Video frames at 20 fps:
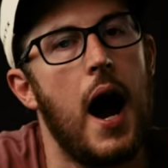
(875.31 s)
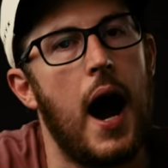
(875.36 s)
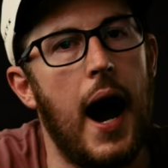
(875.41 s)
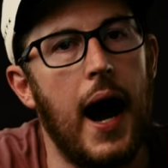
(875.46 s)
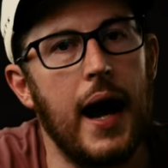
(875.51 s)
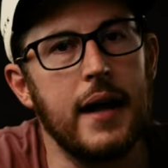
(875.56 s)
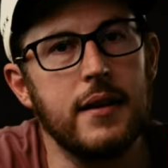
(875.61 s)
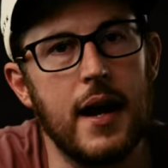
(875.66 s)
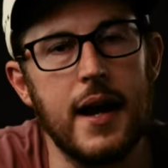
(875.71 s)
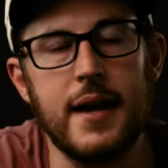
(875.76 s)

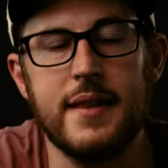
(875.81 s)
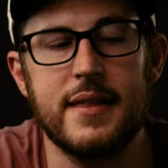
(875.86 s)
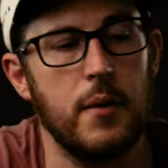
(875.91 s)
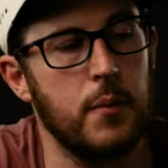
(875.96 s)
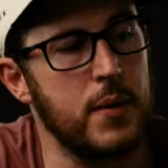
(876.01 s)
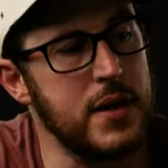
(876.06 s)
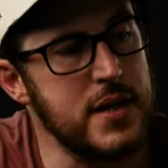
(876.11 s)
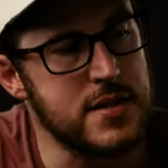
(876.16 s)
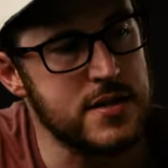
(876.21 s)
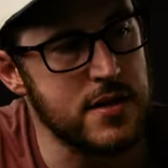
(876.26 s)
I like that
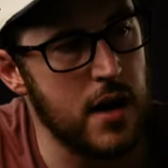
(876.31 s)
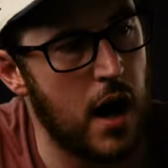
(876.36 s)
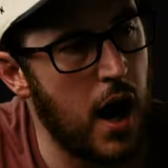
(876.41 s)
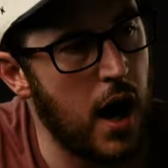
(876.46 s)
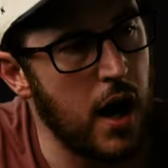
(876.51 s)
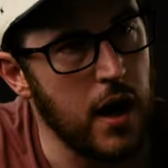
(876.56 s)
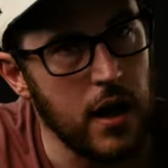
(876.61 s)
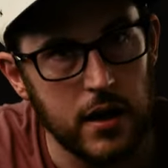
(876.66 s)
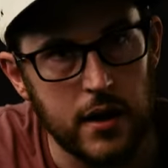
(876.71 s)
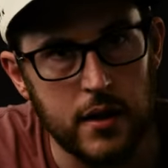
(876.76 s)
we
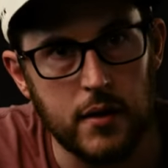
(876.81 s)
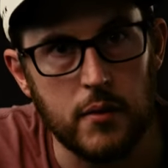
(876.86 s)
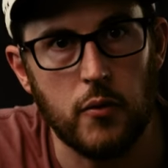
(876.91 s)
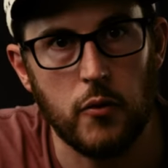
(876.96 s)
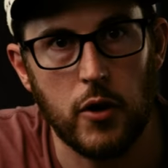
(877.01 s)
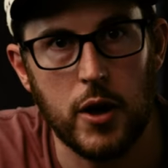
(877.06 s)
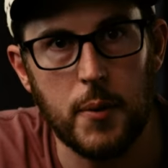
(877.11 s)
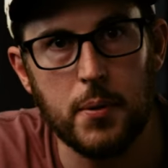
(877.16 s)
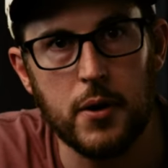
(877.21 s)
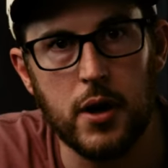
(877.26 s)
saw
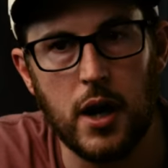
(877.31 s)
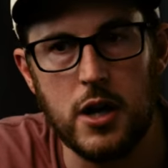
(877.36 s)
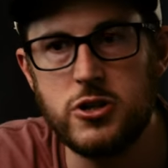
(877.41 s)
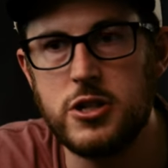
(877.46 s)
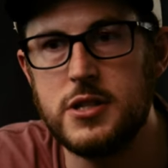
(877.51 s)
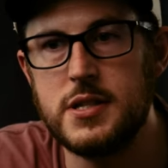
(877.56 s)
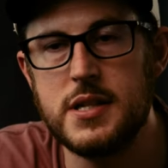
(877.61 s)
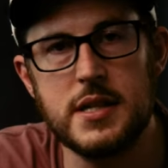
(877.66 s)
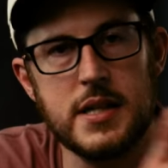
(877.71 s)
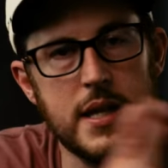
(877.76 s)

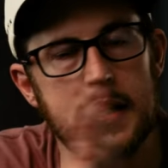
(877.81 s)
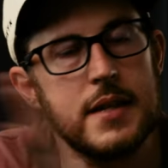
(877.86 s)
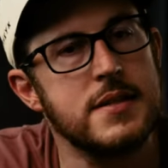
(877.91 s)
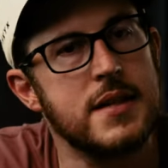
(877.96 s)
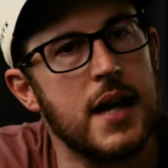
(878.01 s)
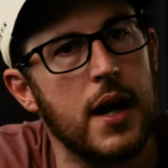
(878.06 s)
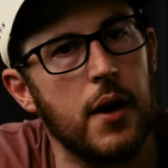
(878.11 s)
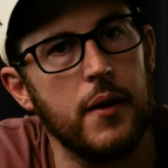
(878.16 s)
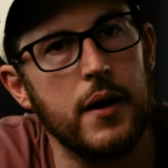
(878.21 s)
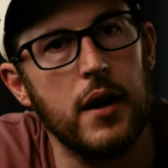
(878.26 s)
repercussions and things
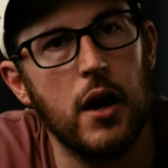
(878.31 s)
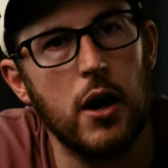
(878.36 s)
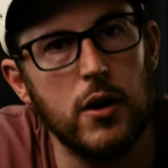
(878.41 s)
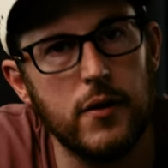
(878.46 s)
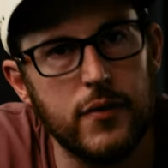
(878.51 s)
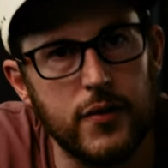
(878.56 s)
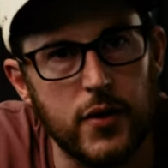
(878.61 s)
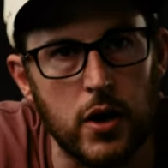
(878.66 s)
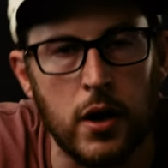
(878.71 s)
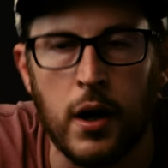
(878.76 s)
carry
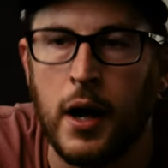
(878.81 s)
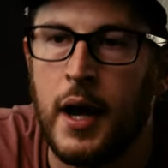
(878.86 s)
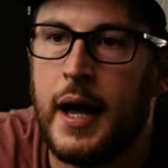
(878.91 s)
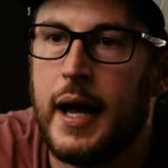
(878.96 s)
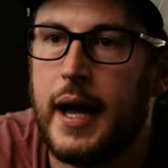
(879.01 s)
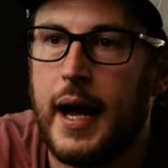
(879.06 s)
over.